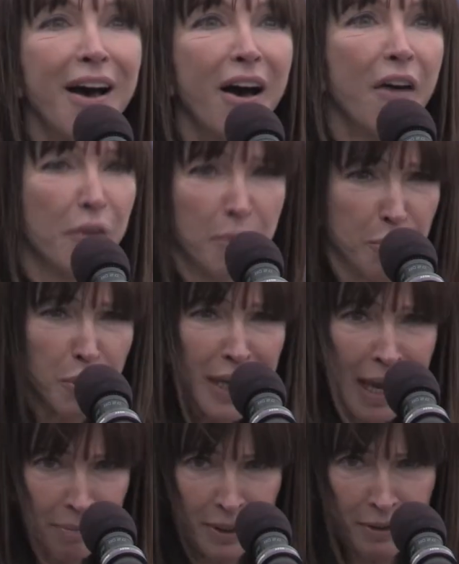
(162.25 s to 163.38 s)
of a
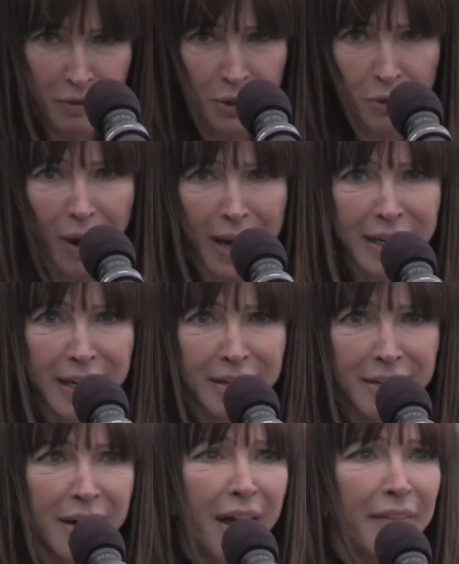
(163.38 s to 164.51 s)
preemptive strike,
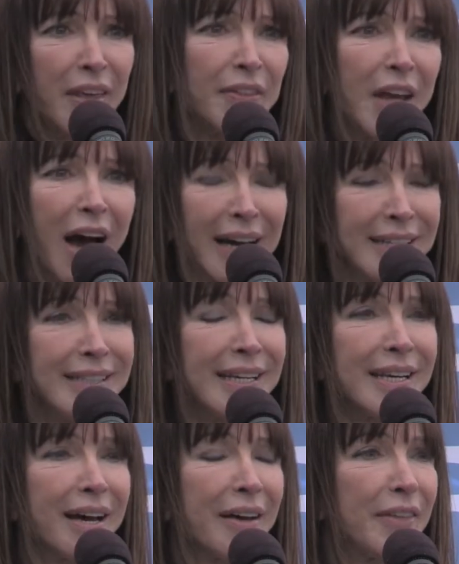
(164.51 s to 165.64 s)
that the
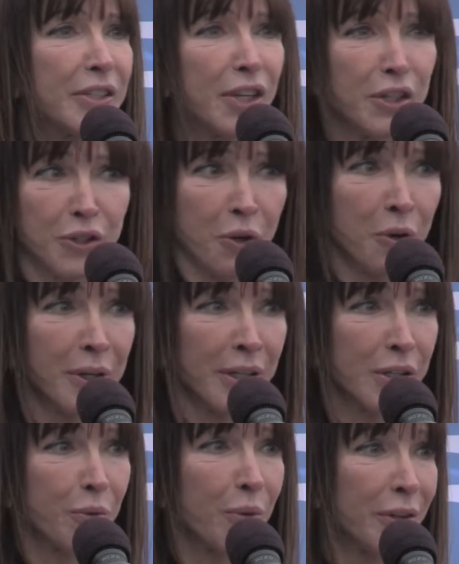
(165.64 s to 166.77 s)
idea that
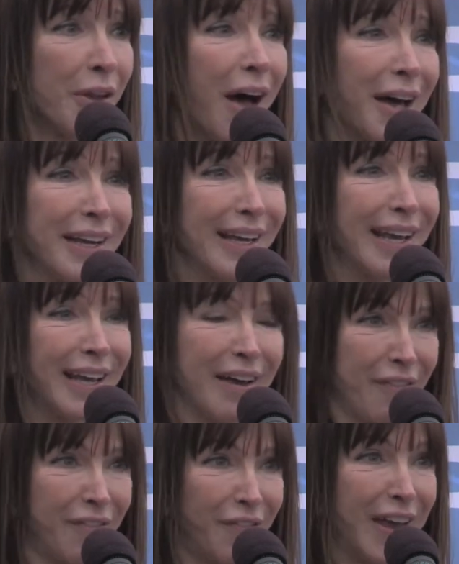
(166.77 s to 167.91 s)
deterrence will not
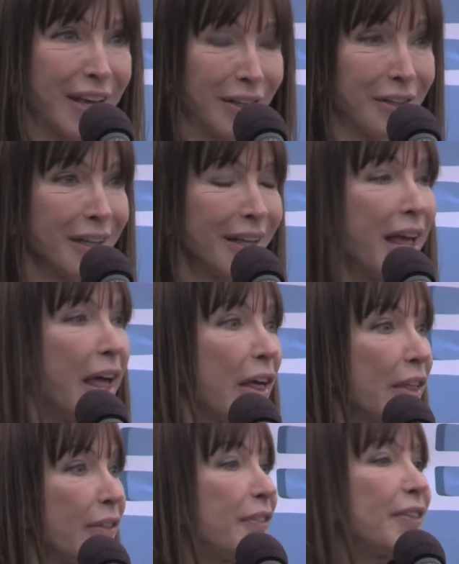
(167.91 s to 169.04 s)
fail,
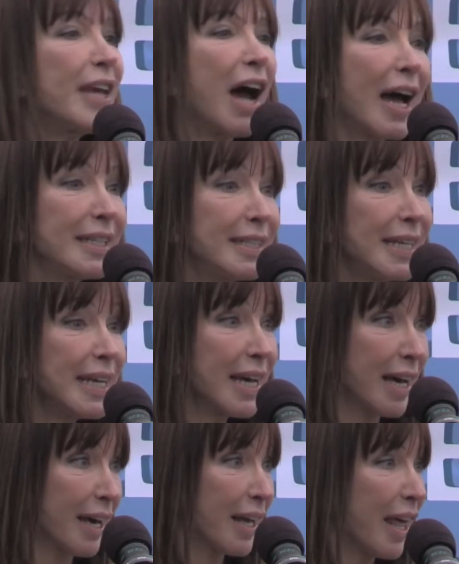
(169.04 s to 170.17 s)
that the
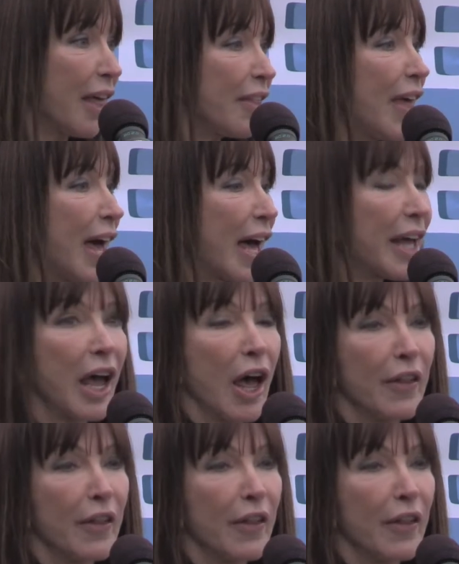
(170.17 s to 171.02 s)
idea that